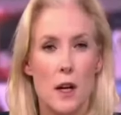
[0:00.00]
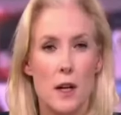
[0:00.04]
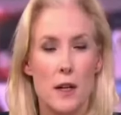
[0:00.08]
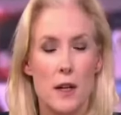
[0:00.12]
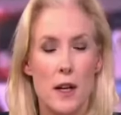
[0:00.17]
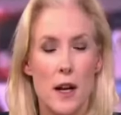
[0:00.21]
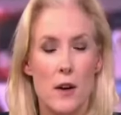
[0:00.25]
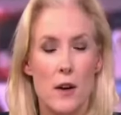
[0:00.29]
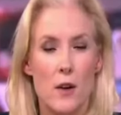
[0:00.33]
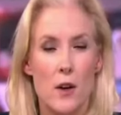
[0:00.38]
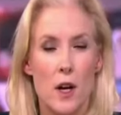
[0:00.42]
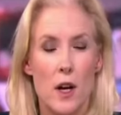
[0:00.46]

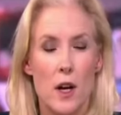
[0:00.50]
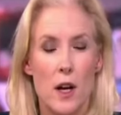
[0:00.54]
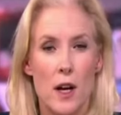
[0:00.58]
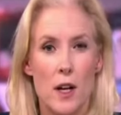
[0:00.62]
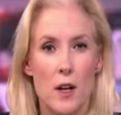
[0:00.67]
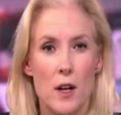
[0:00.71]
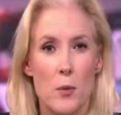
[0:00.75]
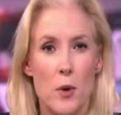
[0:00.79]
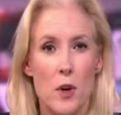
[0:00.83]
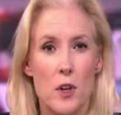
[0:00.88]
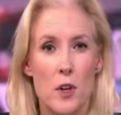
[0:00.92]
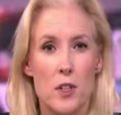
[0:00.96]
And now
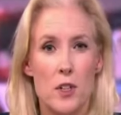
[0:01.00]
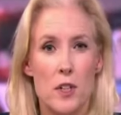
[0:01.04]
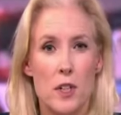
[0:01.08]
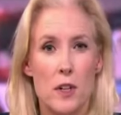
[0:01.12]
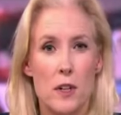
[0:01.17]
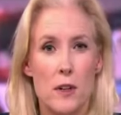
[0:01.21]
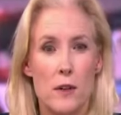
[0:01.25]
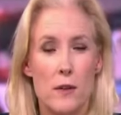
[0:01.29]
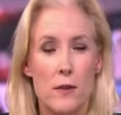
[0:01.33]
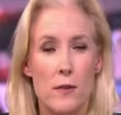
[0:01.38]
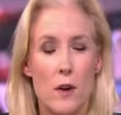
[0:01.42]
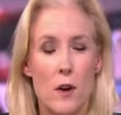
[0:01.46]
an
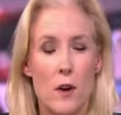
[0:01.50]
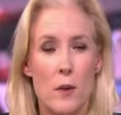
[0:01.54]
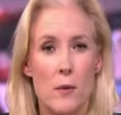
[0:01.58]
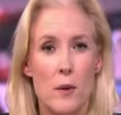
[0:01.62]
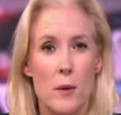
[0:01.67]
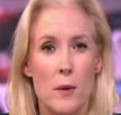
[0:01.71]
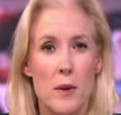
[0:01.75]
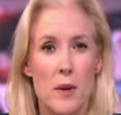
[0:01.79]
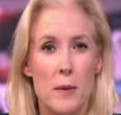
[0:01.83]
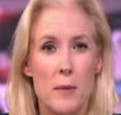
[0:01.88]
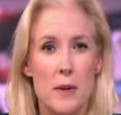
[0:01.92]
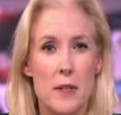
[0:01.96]
apology
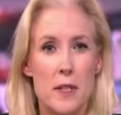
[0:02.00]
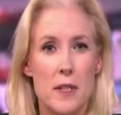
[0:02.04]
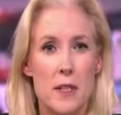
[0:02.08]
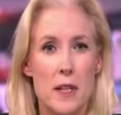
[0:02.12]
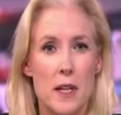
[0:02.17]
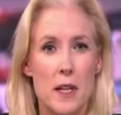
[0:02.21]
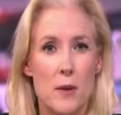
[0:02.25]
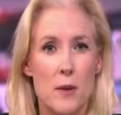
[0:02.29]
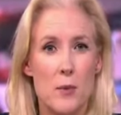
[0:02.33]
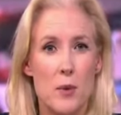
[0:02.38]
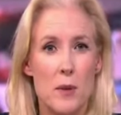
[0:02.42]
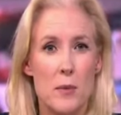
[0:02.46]
from the
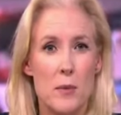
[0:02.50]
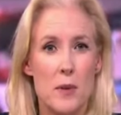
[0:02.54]
BBC.